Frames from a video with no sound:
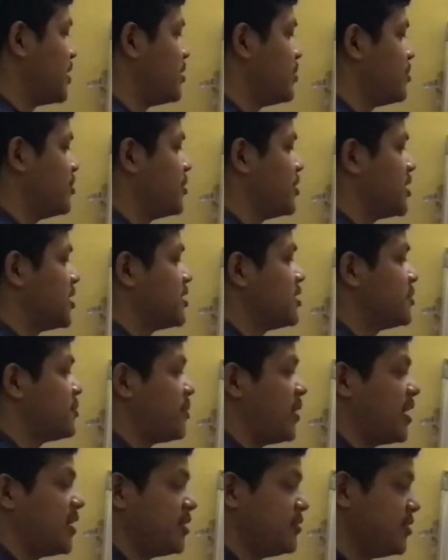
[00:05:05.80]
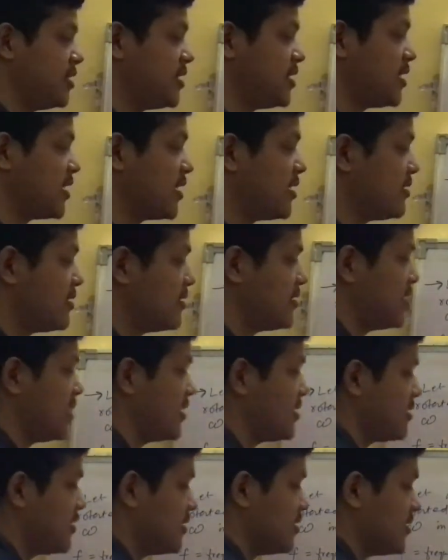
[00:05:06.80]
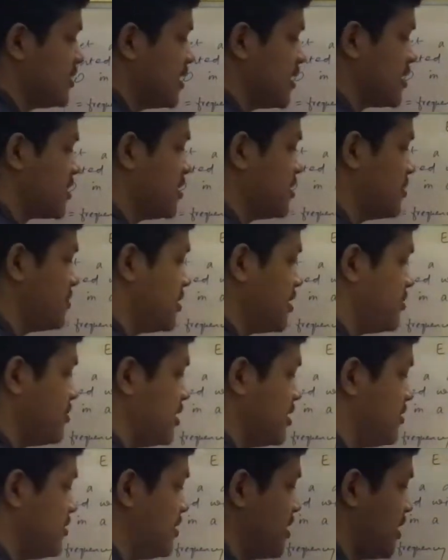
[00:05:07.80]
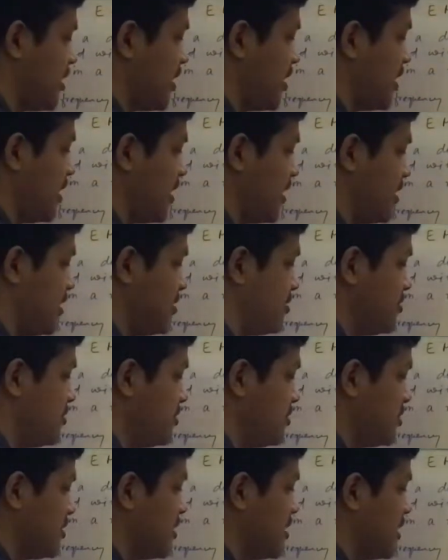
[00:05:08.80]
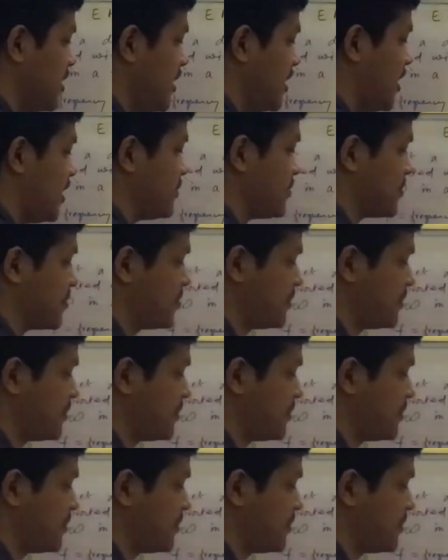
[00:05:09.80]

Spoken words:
of rotations per unit second. Then that's going to be equal to A into F.